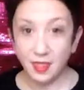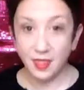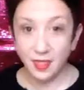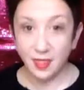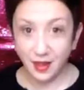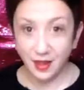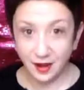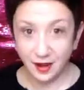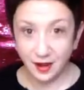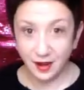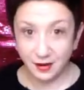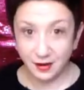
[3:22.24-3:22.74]

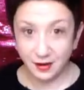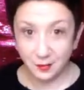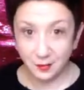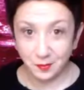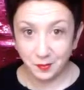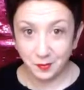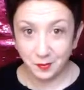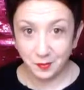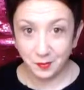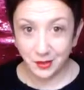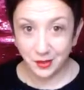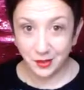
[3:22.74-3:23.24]
Then,
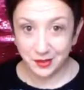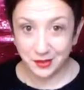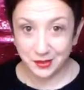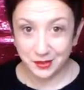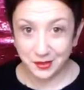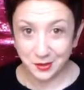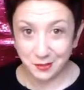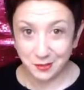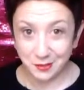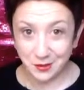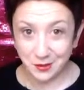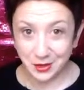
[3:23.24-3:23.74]

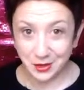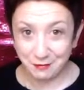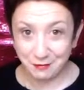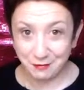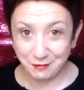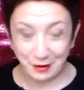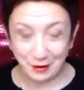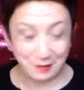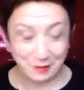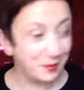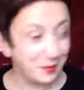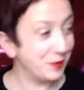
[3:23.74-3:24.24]
that's the really
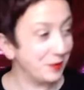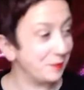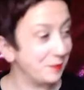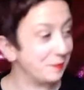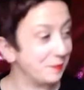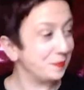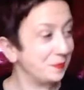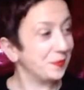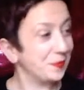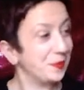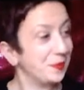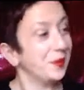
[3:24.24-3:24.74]
fun bit,
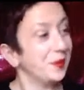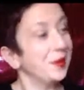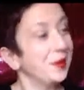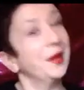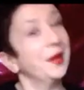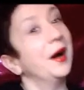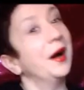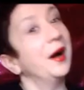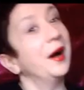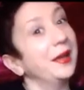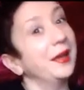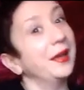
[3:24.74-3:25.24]

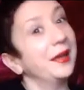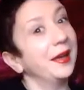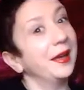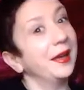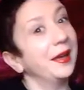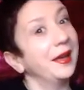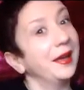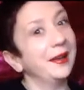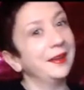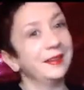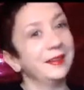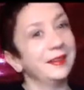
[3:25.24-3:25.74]
I
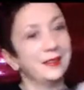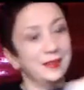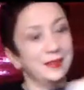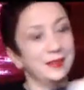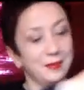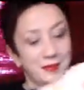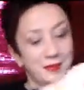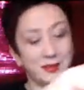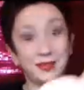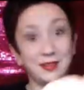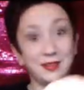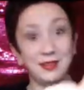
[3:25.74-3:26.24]
get
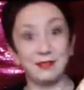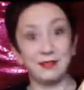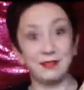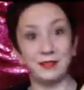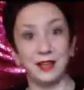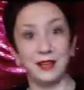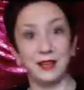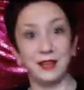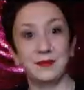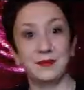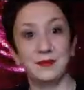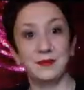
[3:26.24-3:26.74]
some
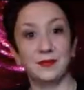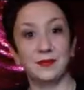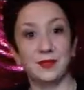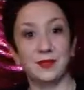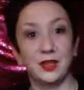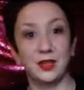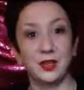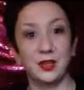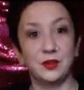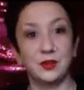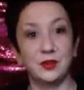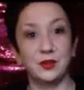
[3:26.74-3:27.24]
stuffing.
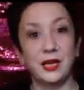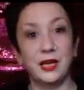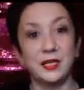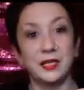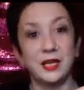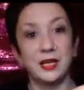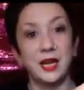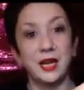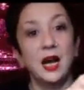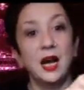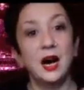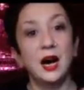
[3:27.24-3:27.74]
Alright,
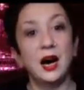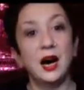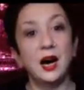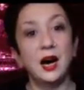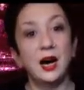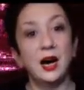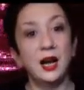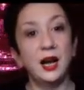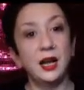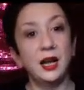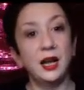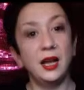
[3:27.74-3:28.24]

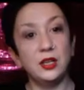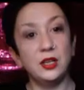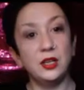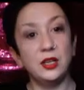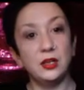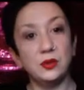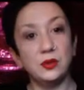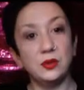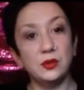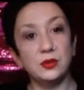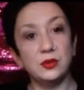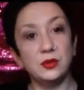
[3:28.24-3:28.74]
I
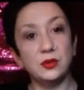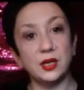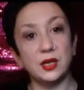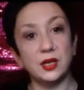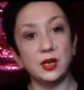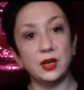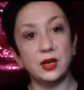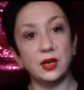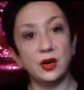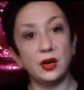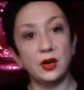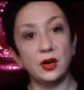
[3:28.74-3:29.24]
use
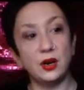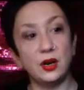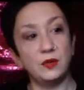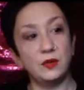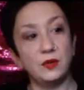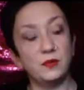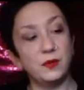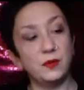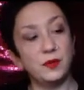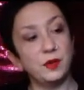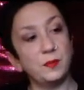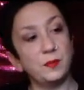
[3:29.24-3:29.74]
hollow
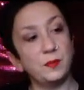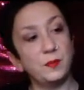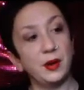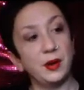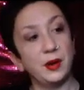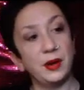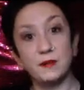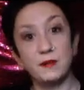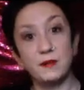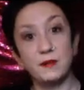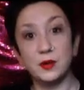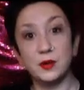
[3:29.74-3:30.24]
fill,
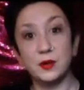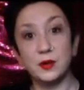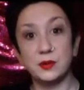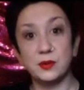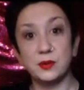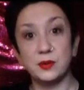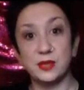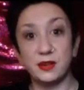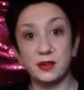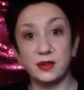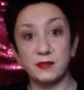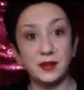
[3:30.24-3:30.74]
polyfill
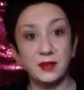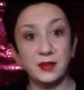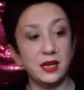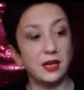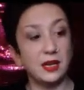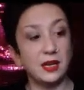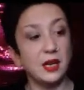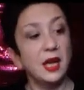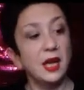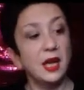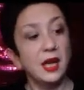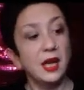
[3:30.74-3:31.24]

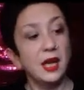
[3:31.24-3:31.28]
stuffing.